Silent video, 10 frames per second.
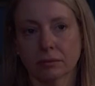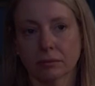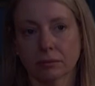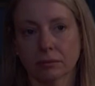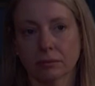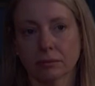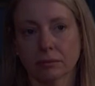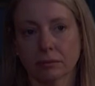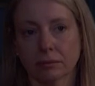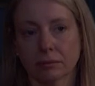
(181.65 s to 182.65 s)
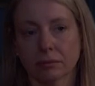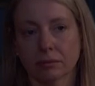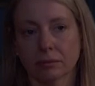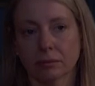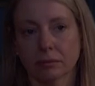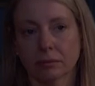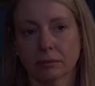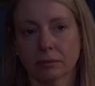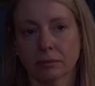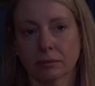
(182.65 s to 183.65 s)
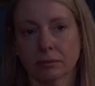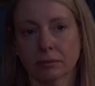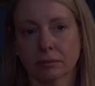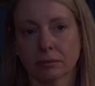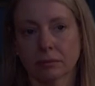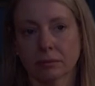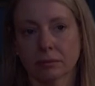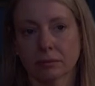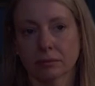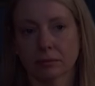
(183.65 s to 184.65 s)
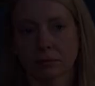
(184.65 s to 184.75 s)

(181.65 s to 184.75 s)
This person isn't speaking.